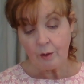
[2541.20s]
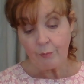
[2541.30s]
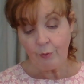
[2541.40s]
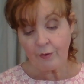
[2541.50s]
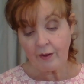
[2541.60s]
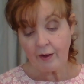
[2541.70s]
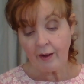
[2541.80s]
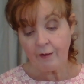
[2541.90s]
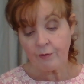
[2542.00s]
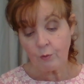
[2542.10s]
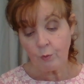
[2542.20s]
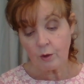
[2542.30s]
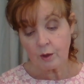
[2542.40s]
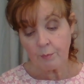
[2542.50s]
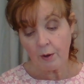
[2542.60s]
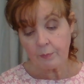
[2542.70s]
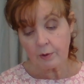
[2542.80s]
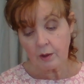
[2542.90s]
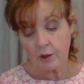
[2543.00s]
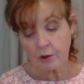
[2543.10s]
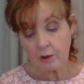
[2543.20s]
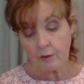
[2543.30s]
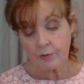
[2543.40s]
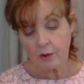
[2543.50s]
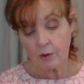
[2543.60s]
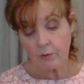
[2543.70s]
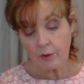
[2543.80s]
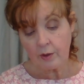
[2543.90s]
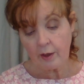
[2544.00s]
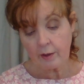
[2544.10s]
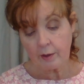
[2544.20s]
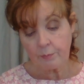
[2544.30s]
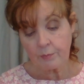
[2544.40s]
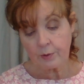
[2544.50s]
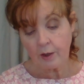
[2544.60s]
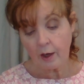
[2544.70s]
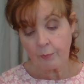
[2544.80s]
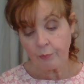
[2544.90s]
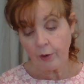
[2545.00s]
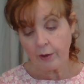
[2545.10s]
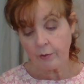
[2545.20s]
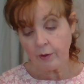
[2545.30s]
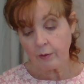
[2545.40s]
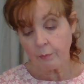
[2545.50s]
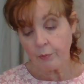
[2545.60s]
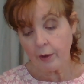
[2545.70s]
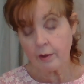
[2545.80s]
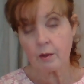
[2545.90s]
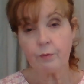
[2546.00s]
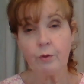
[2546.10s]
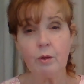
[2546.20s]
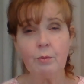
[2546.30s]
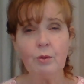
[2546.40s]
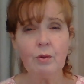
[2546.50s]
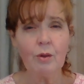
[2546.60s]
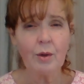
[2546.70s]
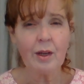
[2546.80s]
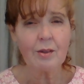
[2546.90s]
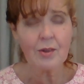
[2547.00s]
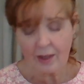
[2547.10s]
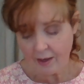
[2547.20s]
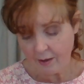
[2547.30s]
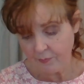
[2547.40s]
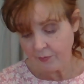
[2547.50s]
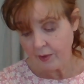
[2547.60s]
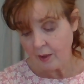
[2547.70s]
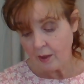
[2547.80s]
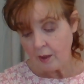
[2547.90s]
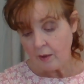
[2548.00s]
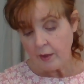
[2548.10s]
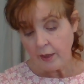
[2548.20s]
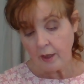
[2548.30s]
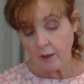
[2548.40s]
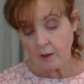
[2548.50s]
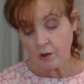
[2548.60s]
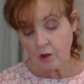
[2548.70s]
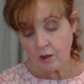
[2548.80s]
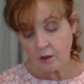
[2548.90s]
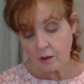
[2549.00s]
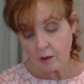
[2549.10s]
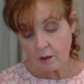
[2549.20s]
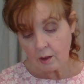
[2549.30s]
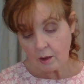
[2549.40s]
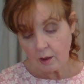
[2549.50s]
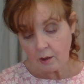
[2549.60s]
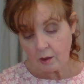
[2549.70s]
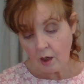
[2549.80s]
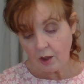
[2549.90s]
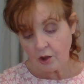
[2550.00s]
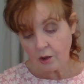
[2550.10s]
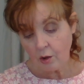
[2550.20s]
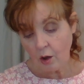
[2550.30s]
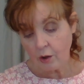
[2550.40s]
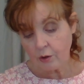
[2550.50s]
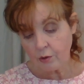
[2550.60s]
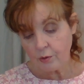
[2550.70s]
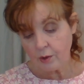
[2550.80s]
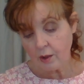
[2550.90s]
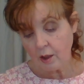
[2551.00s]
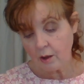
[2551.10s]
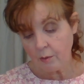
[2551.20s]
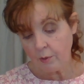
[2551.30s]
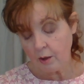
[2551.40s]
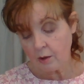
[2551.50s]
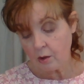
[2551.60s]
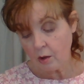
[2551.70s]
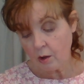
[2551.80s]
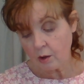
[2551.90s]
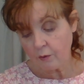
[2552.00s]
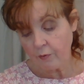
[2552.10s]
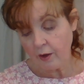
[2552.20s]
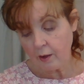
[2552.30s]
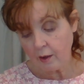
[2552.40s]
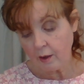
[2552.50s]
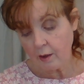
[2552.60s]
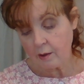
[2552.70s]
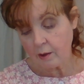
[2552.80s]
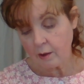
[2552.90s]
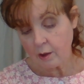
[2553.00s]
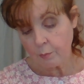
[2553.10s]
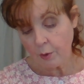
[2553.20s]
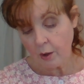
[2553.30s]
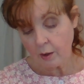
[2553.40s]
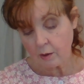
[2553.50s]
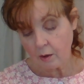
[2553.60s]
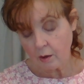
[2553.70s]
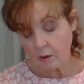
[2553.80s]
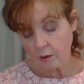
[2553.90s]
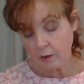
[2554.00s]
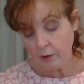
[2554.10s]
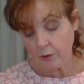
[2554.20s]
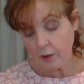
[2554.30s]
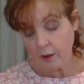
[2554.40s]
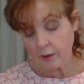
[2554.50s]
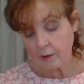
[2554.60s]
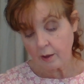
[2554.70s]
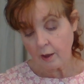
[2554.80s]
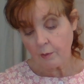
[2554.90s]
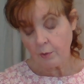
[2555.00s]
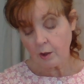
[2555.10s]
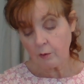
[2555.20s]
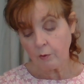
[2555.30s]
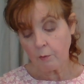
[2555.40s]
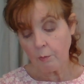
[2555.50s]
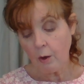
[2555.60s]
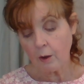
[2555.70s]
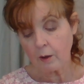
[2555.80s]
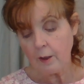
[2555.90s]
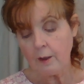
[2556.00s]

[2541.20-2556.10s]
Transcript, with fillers: More than half the world's population lives under a nightly sky brighter than the brightest full moon. Oh, how sad. And it's just it's not just harder to see the many stars Fanny easily spots on clear nights at Mansfield Park.